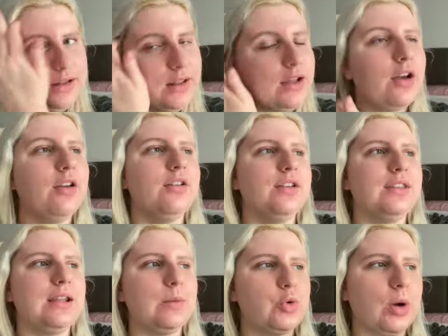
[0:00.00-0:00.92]
Like, oh, let's
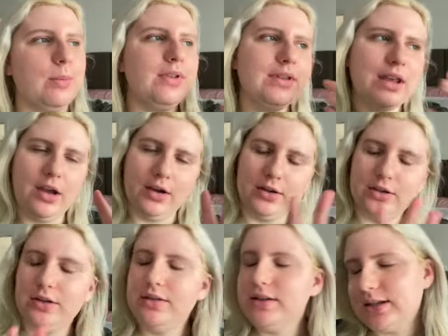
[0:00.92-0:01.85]
name drop this character
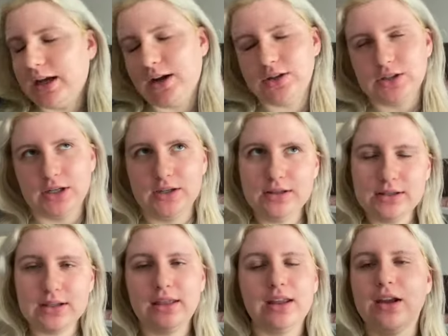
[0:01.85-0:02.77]
and this character and this,
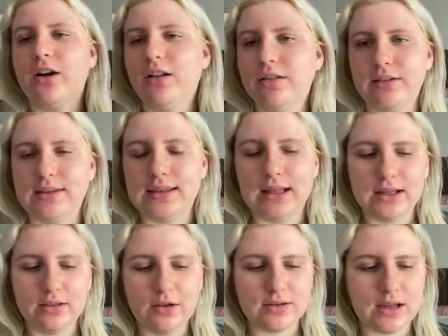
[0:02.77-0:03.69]
and like all these things,
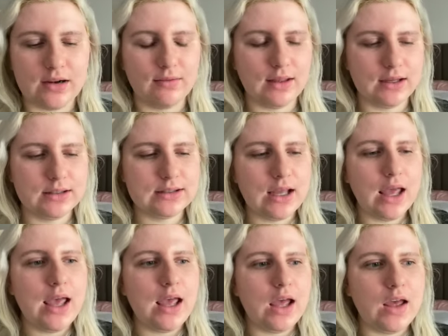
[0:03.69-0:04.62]
those kind of things.
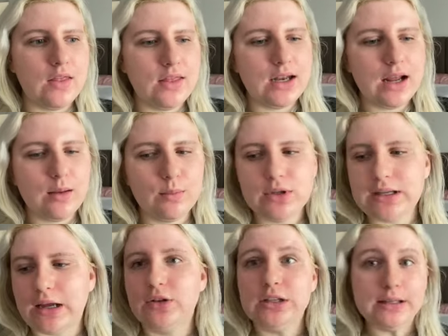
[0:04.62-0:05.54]
And then I went
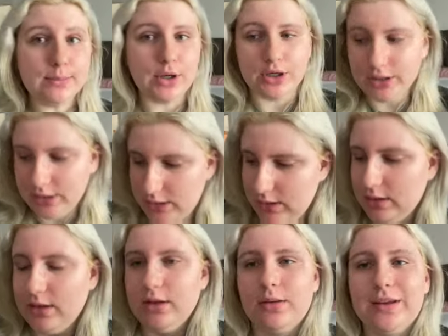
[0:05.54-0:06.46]
down to the park
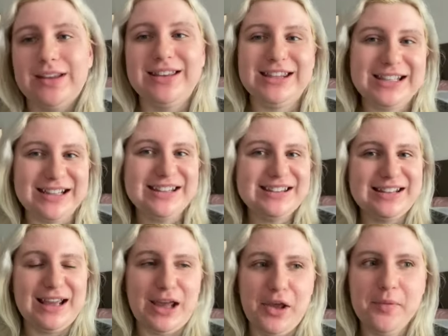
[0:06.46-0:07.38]
because it's a nice
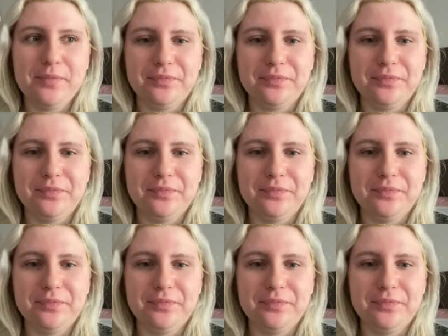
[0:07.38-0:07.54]
day.